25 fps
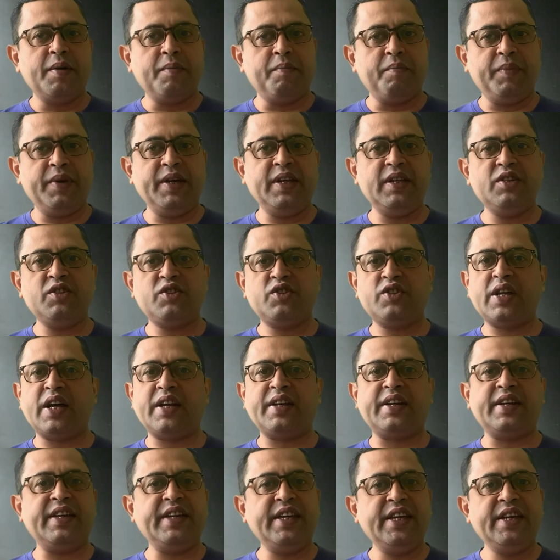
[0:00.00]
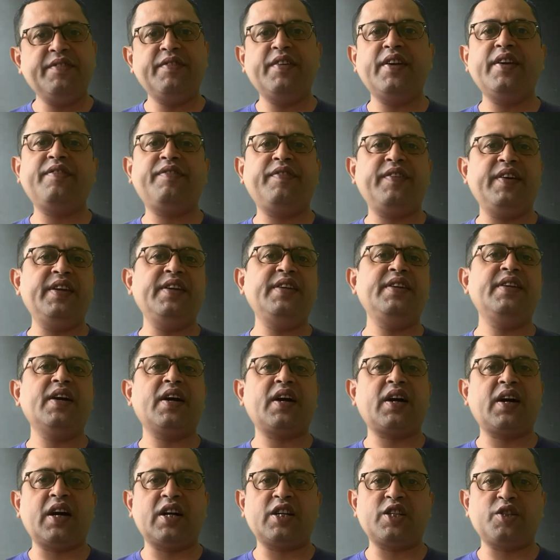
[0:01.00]
means that even if
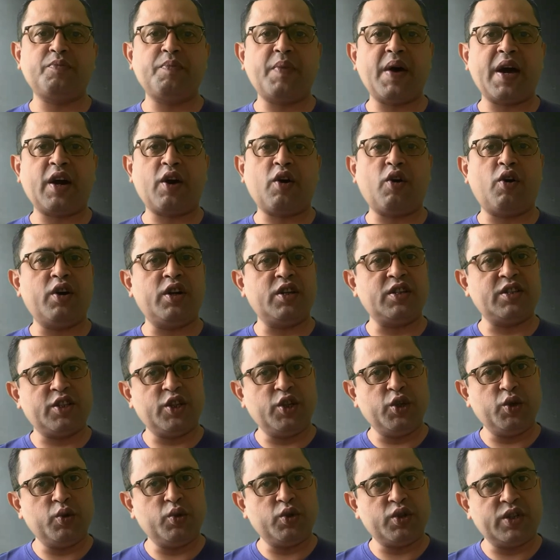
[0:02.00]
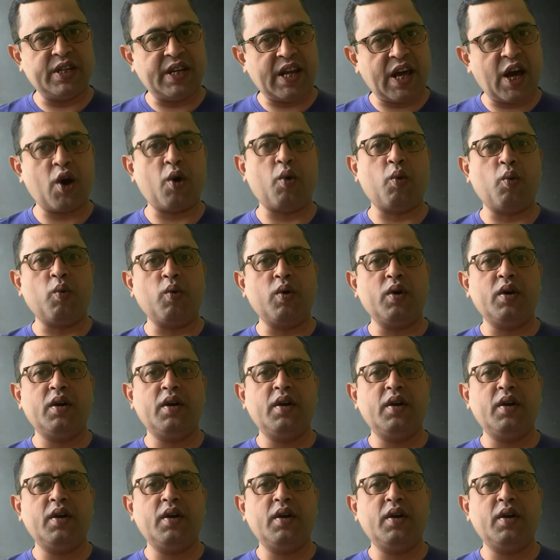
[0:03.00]
India cuts back on its use now,